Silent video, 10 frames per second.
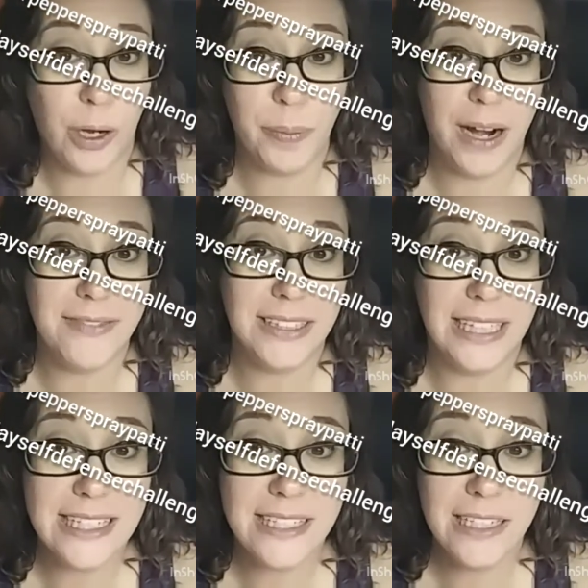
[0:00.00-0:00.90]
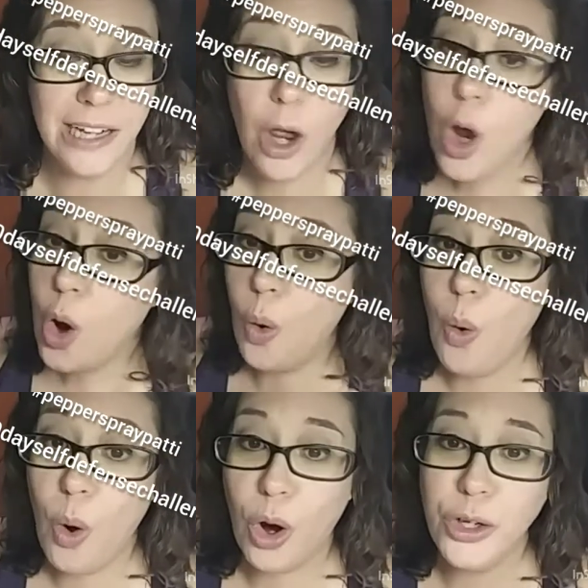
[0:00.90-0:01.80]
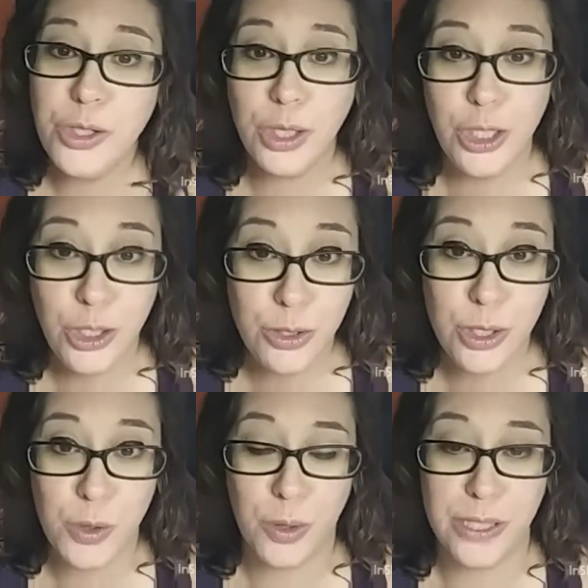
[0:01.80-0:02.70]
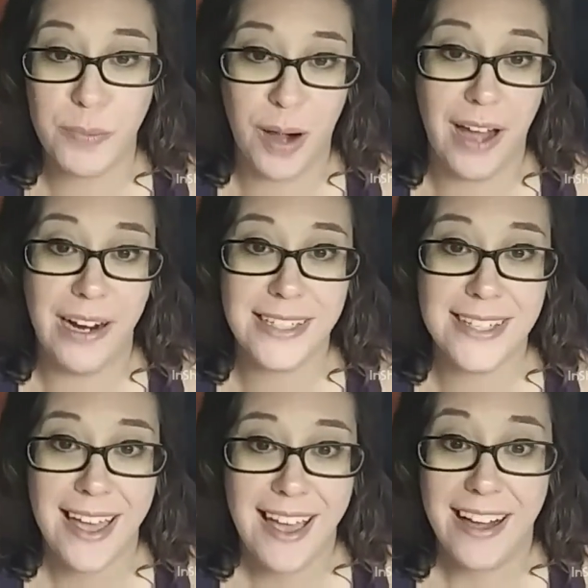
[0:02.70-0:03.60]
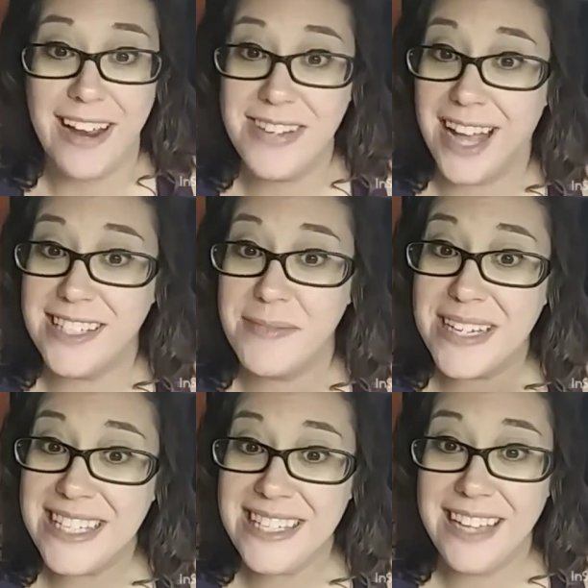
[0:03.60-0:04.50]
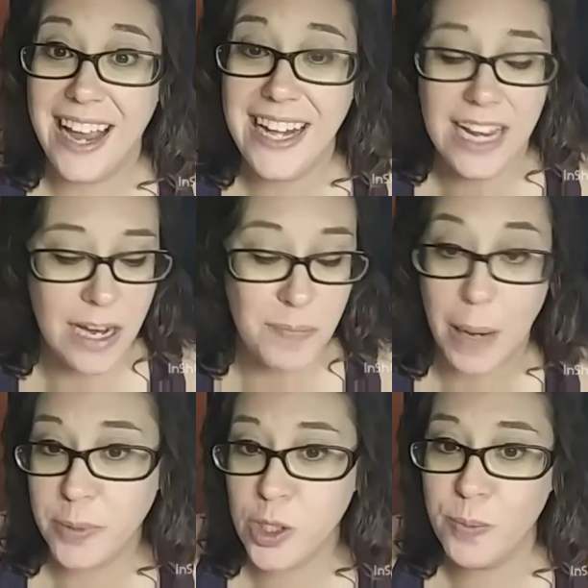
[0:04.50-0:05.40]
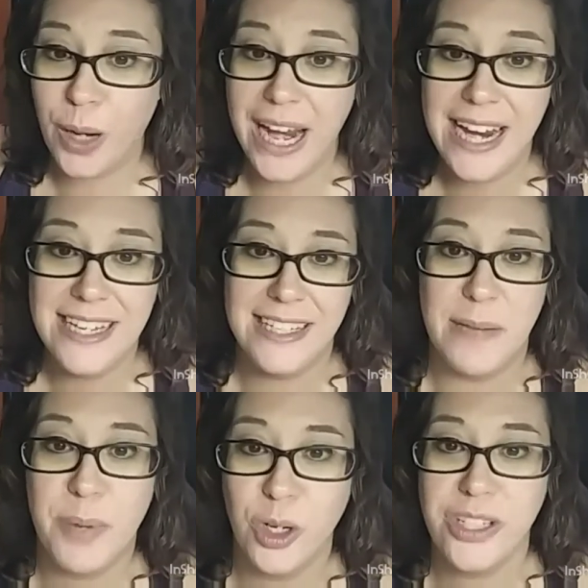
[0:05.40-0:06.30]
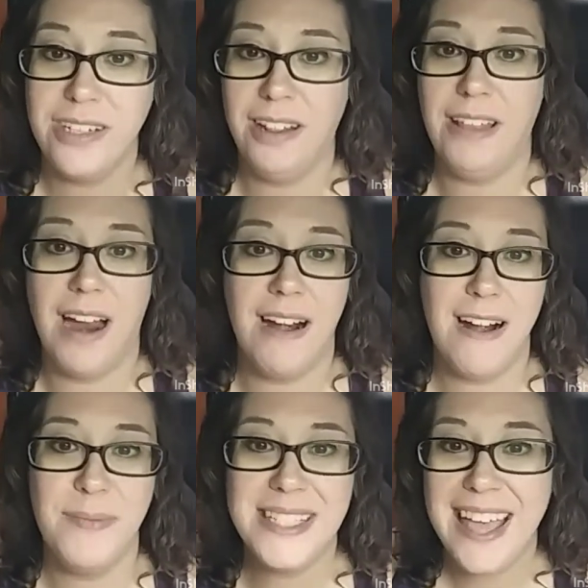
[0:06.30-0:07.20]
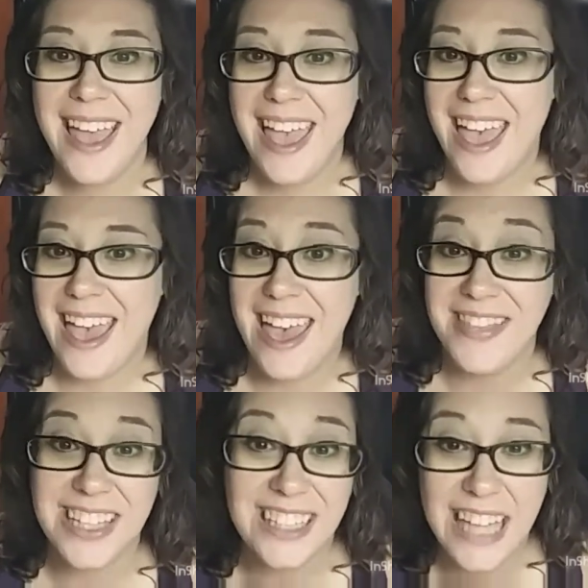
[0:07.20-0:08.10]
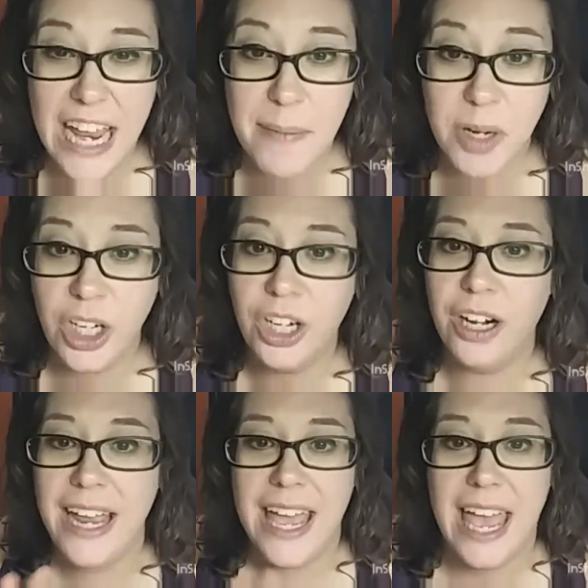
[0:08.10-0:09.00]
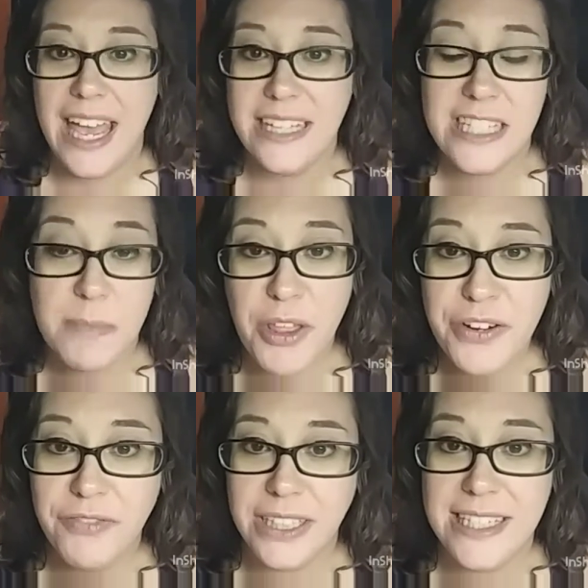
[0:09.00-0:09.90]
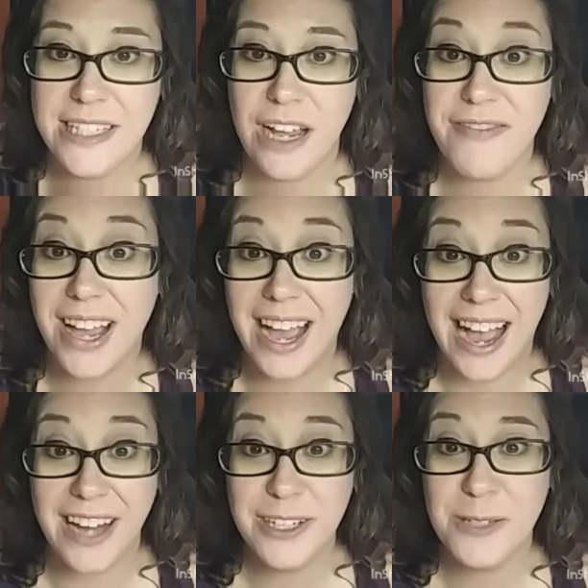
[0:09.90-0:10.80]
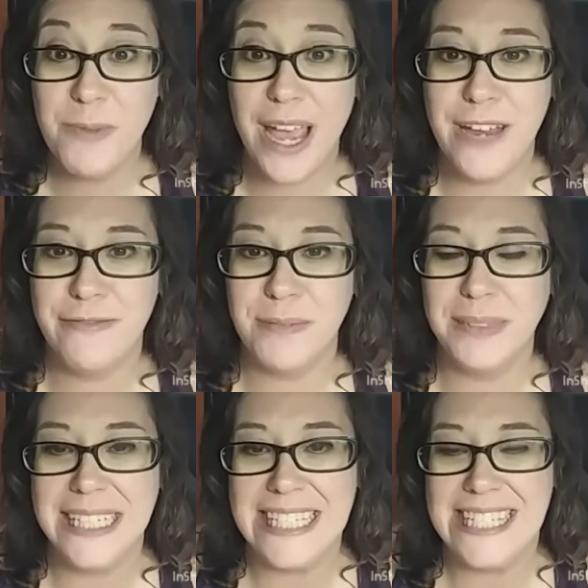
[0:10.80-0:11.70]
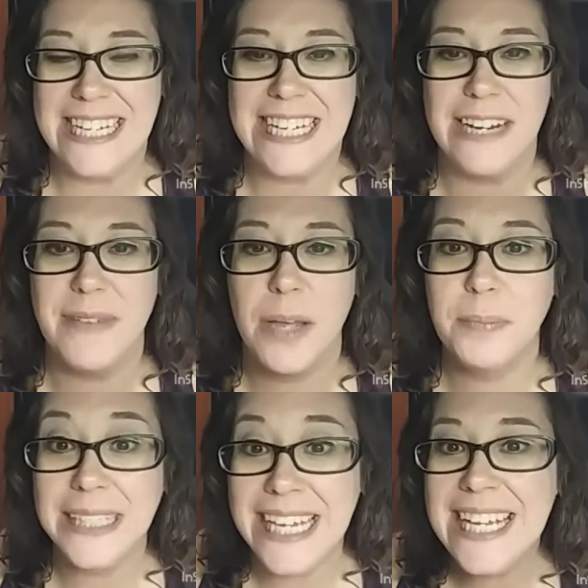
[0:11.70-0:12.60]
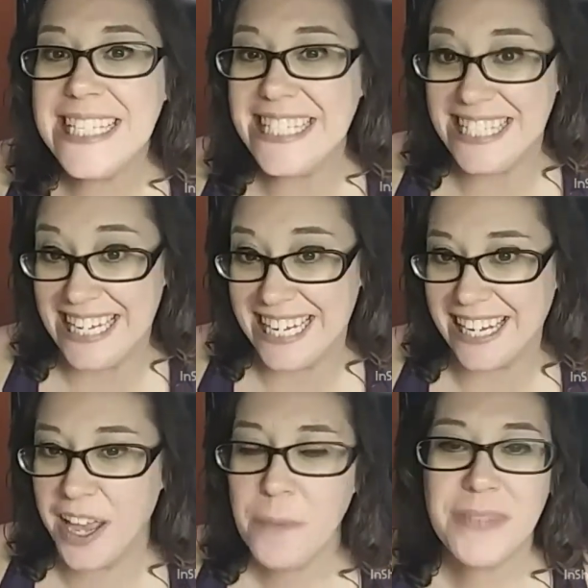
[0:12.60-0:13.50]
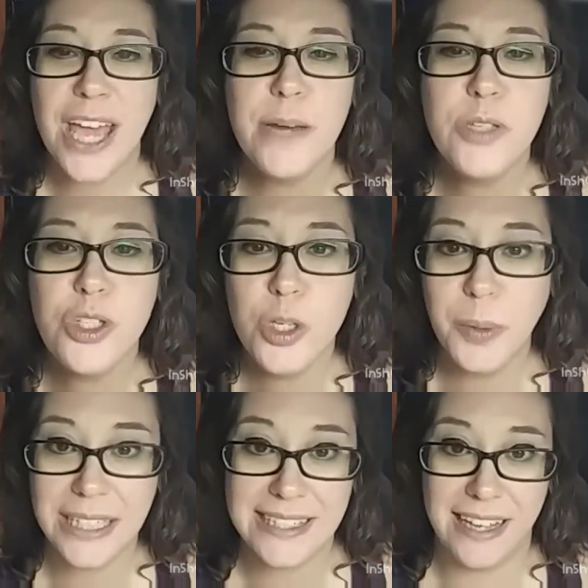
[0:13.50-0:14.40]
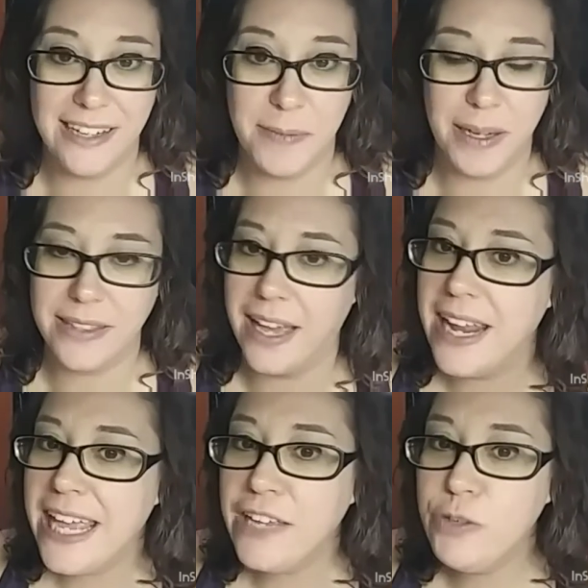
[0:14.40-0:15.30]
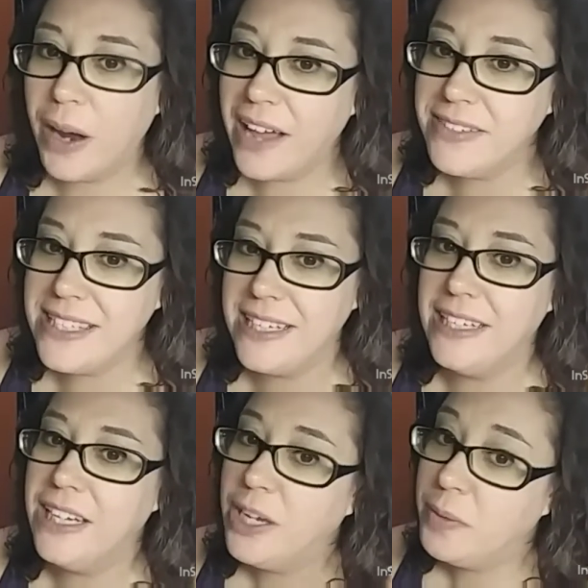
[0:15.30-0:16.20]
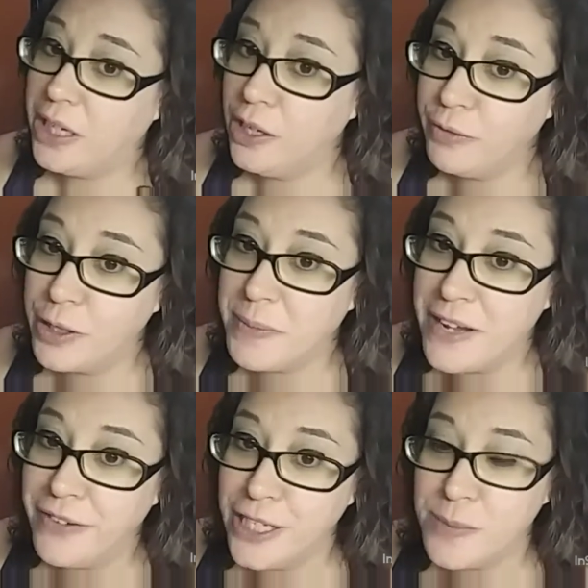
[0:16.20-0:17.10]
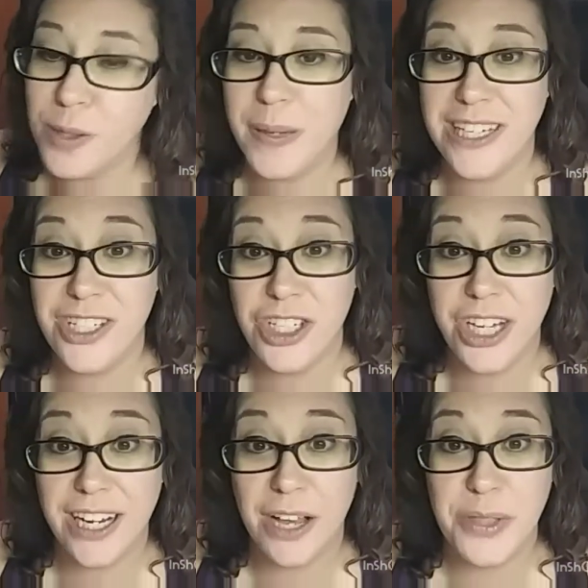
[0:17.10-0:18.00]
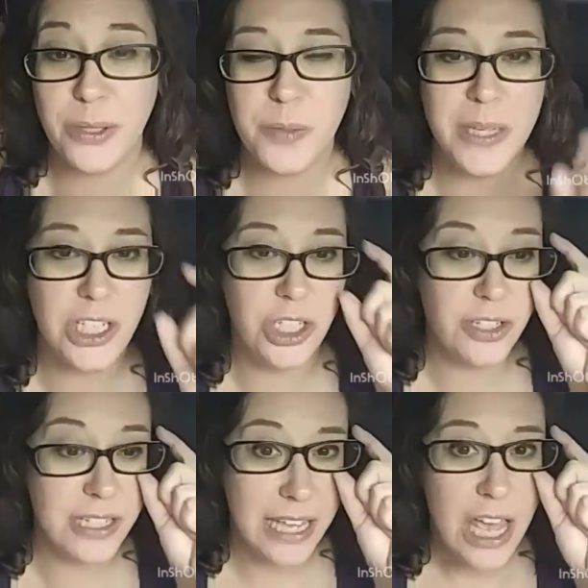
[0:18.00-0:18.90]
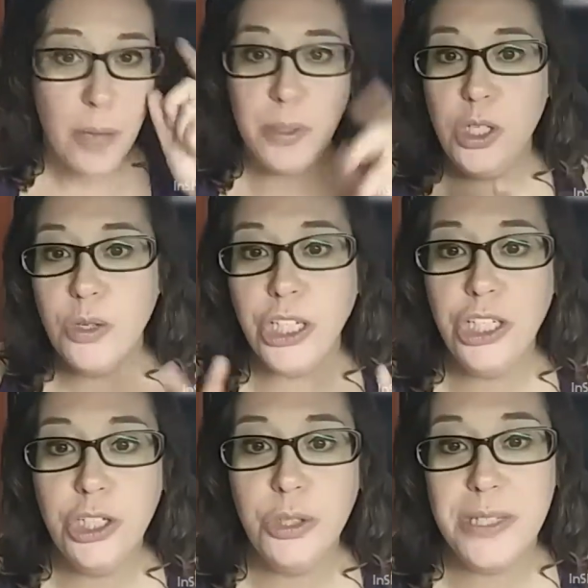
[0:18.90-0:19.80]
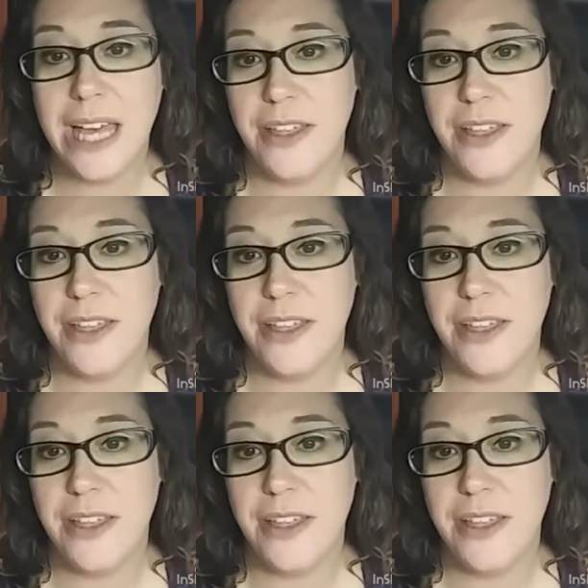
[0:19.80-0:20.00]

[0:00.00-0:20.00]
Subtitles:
a private lesson, or you can use it towards product. And I've got some exciting pepper sprays and personal alarms and glamour and some other fun stuff on its way from Bling Sting, and I'm super excited about that. If you haven't seen it, get over to my Facebook page to check out those pictures. But you can use that